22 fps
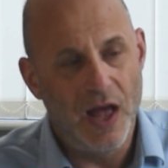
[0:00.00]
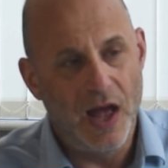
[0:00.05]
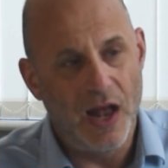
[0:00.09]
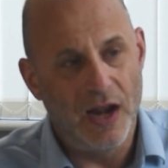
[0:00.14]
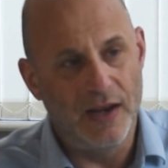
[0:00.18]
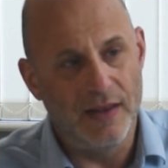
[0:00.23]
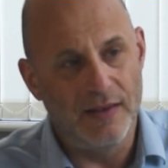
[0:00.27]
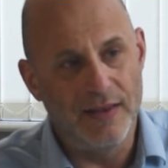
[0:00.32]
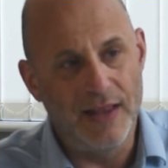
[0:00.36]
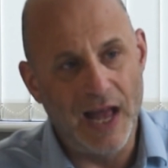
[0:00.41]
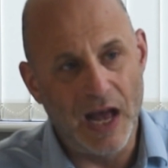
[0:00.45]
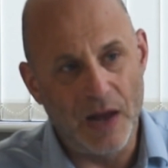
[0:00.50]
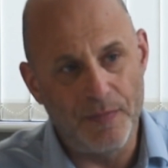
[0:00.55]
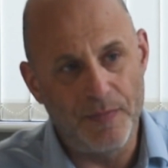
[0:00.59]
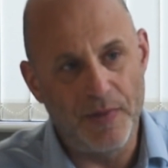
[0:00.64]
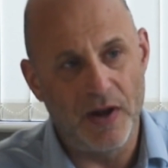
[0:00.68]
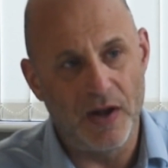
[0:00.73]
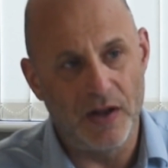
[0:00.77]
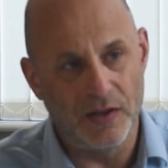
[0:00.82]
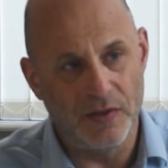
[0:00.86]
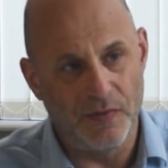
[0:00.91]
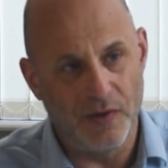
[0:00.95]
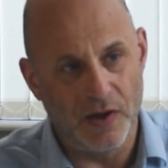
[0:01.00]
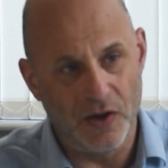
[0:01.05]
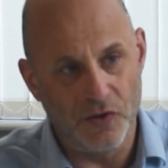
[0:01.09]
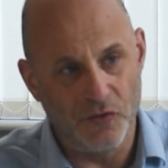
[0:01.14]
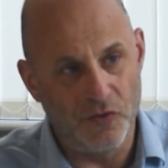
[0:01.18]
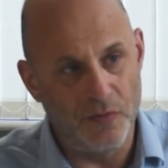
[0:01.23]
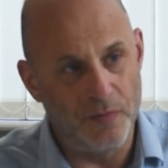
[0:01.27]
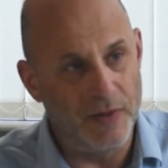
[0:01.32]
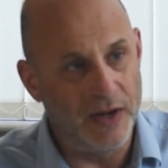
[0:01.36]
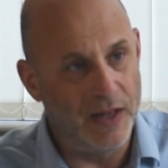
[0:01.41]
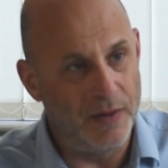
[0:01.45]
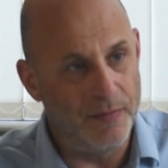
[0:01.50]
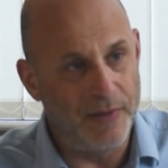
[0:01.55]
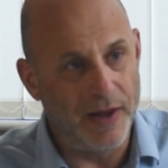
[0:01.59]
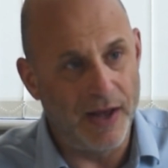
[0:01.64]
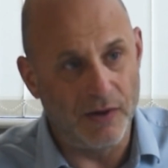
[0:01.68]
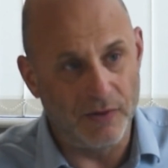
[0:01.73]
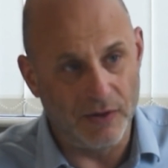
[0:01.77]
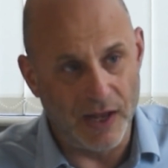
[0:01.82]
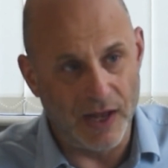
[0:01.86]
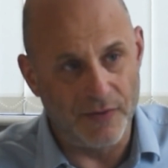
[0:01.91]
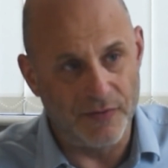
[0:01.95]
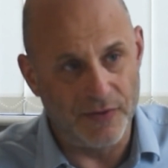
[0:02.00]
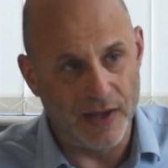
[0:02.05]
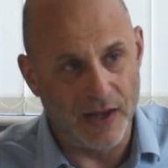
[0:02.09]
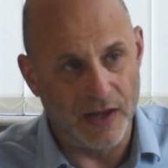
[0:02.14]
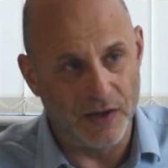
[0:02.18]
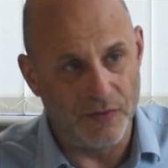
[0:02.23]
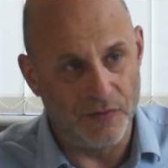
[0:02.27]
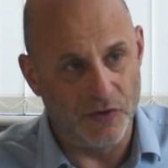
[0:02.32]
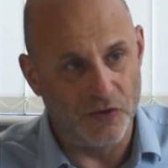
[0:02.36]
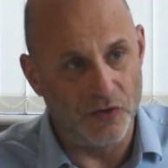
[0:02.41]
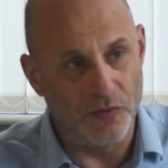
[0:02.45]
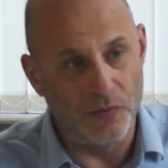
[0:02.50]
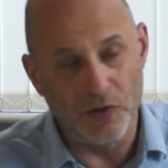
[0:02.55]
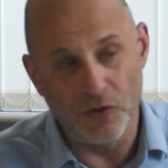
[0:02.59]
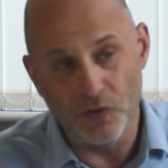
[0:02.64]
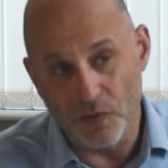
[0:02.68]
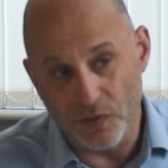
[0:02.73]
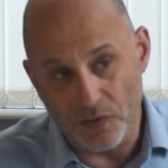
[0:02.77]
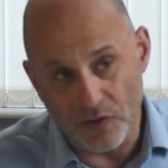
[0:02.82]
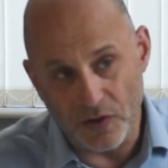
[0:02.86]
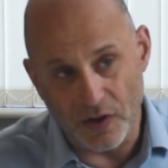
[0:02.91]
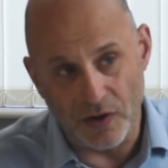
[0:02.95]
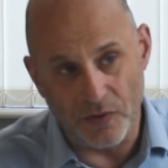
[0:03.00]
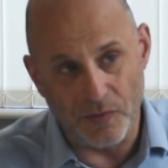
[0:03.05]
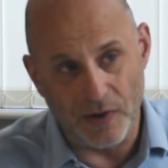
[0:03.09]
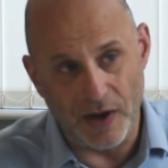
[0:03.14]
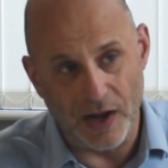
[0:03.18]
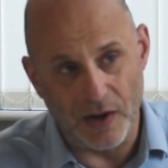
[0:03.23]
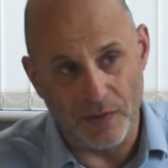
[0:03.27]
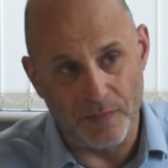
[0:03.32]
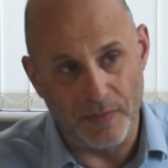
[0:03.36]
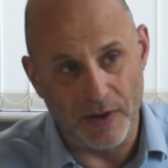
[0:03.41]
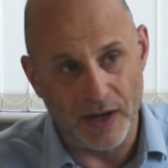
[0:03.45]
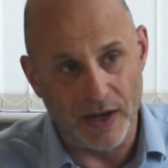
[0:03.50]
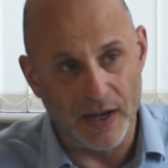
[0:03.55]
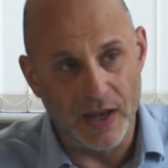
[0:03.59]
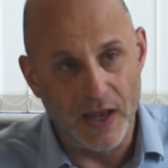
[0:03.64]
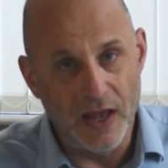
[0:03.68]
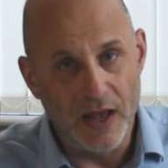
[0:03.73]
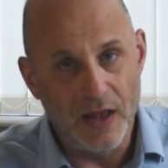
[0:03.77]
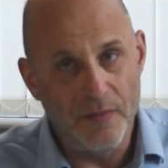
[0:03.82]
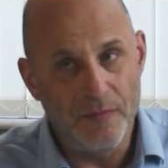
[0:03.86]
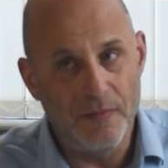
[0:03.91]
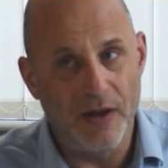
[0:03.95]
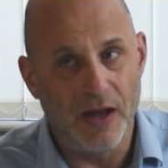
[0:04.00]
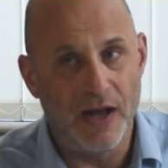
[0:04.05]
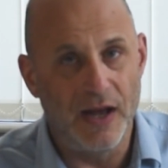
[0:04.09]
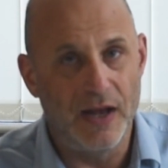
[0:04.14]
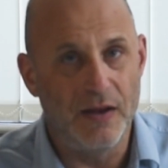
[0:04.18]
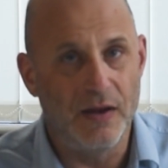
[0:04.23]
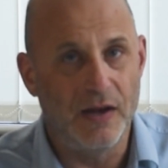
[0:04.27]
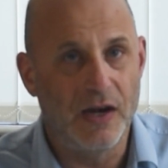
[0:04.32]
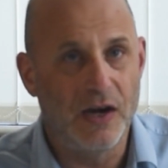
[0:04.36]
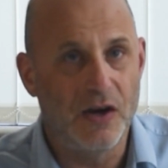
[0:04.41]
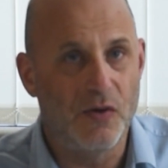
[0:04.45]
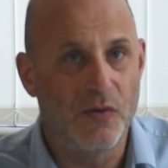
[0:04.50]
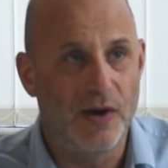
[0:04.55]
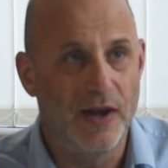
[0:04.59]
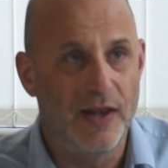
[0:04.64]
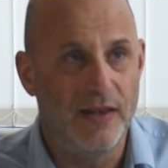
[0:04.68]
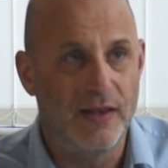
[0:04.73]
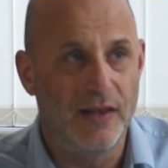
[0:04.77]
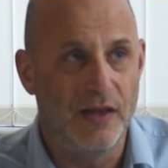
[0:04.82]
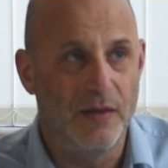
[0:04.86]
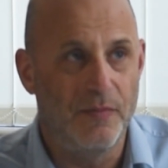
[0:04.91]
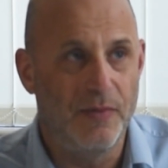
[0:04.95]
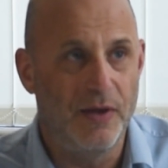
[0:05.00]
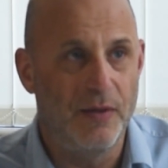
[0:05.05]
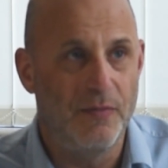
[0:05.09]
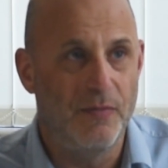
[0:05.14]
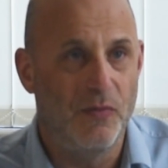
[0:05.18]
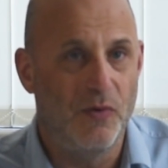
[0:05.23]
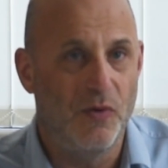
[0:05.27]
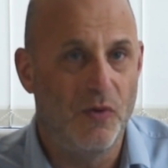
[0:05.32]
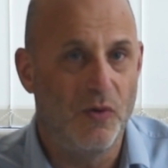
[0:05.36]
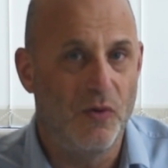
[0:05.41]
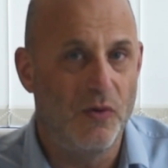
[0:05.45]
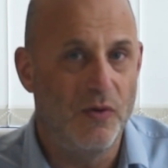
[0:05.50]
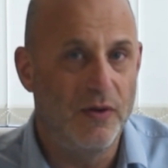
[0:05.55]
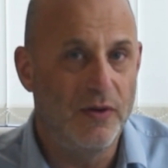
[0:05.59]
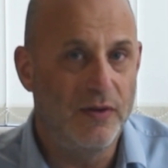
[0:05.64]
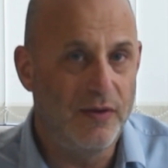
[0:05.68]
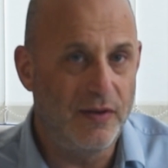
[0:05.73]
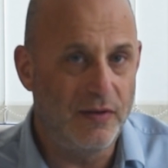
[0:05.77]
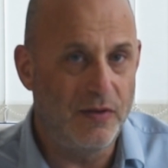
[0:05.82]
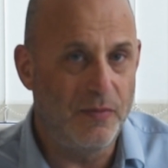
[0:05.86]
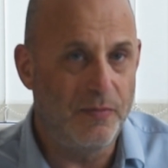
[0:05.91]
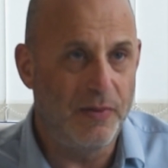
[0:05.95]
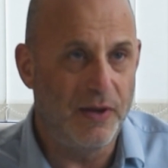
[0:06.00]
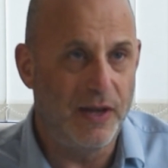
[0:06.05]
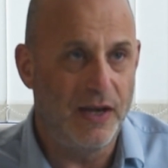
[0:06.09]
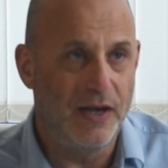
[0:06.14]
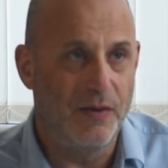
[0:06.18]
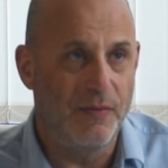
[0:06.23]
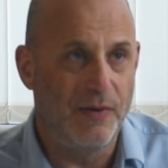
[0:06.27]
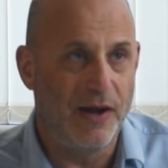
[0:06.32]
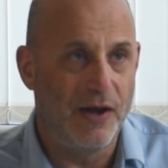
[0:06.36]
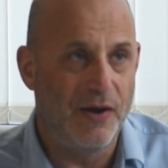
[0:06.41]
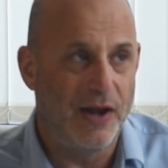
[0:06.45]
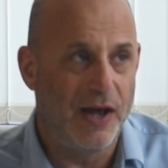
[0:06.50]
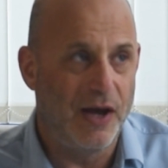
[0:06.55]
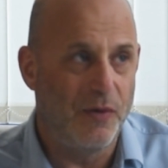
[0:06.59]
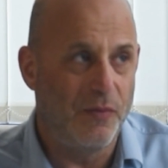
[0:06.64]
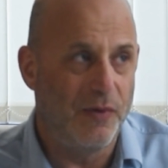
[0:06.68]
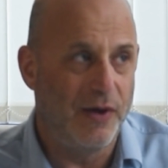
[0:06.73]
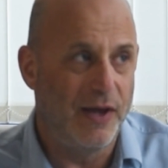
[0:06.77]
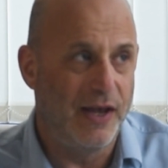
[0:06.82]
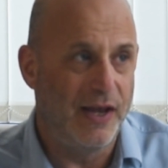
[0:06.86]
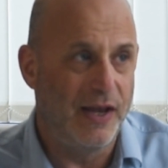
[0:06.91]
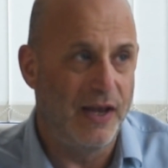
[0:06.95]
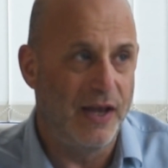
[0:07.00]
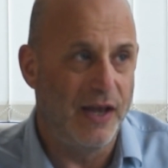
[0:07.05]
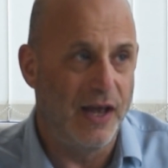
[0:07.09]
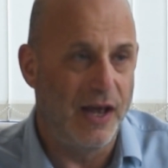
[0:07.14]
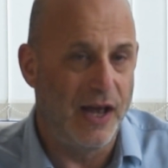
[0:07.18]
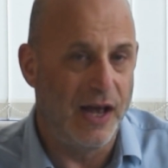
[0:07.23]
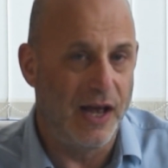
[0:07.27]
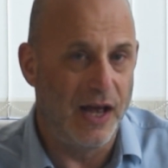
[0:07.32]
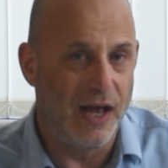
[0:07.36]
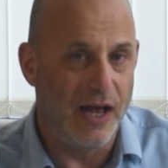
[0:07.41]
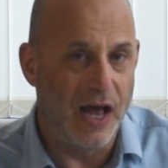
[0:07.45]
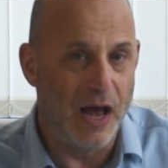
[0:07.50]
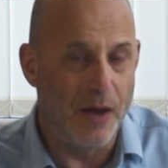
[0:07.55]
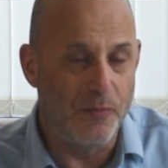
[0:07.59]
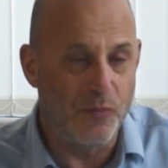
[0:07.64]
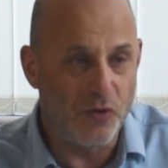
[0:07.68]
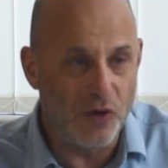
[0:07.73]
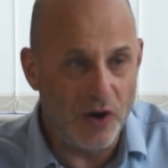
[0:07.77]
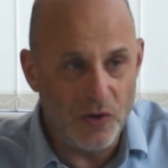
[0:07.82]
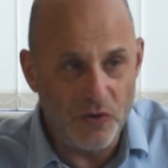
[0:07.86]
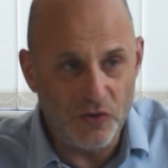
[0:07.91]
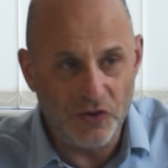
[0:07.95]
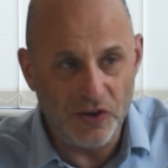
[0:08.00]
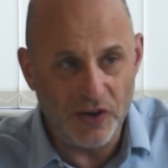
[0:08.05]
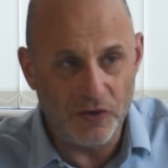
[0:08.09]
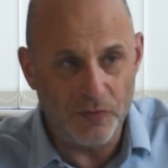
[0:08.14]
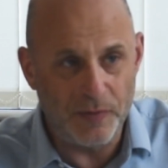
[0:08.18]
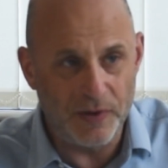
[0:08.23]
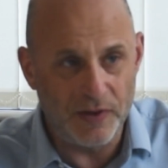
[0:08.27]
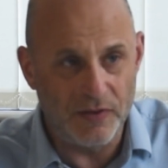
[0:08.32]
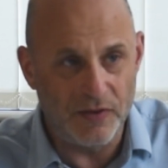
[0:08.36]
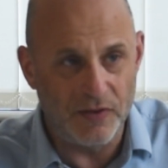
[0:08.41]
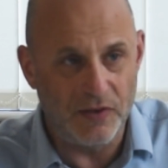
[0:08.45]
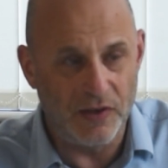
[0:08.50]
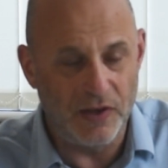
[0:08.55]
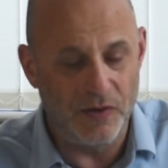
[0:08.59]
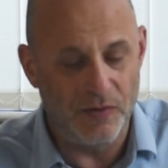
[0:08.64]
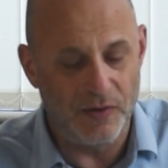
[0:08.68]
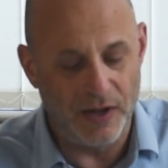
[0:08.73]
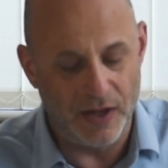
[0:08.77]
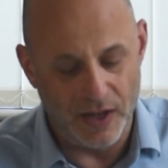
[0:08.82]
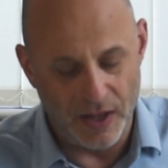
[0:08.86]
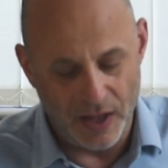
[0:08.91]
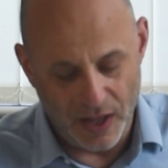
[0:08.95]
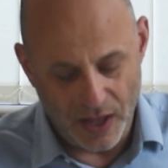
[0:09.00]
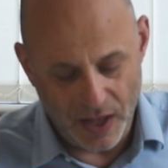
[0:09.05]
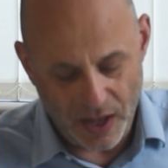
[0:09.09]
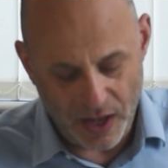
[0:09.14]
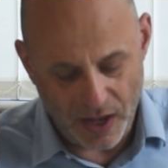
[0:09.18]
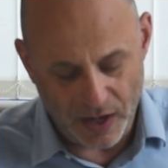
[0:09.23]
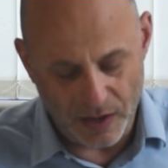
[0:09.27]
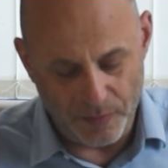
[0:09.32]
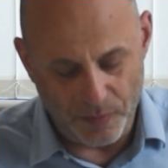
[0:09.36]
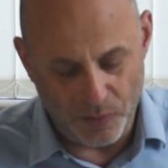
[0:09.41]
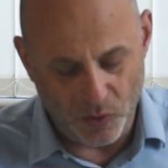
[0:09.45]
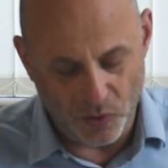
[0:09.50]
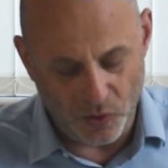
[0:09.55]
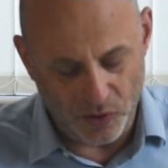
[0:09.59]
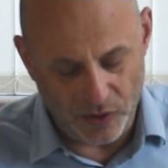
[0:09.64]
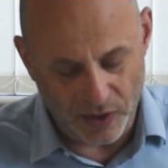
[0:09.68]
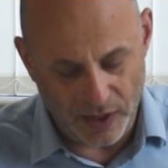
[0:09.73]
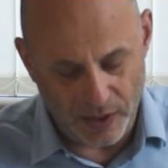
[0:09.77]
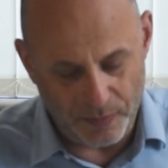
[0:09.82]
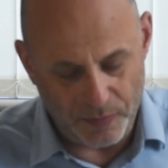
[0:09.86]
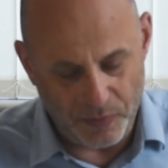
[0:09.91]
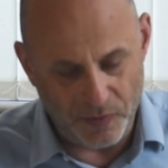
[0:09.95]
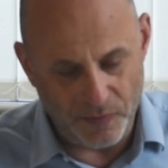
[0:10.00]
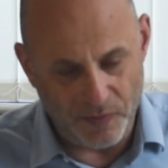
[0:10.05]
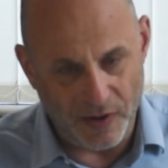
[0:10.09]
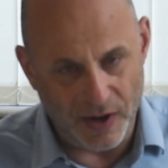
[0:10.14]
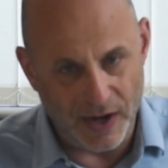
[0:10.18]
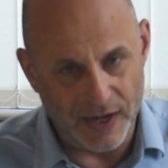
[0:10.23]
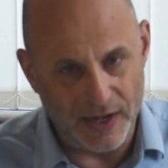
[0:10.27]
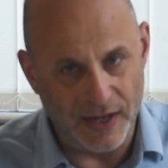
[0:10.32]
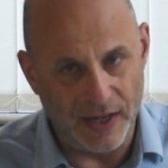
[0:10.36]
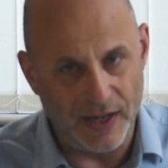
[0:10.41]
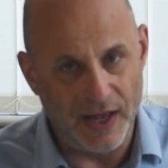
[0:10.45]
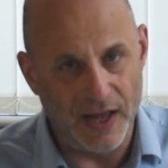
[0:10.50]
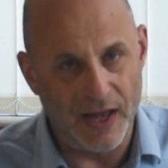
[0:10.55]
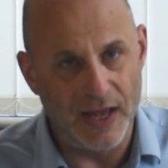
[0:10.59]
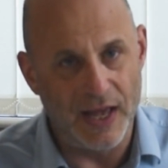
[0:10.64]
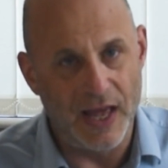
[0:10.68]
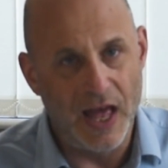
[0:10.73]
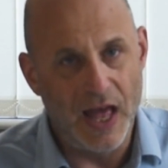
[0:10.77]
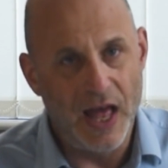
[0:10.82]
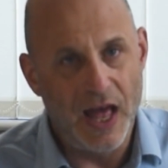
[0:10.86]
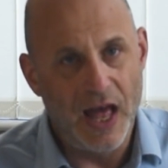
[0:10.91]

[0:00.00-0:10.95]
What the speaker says: and it's now part of a £100 million lifestyle division, which we've turned around by creating a bit more discipline around how we approach each business unit, and importantly, providing a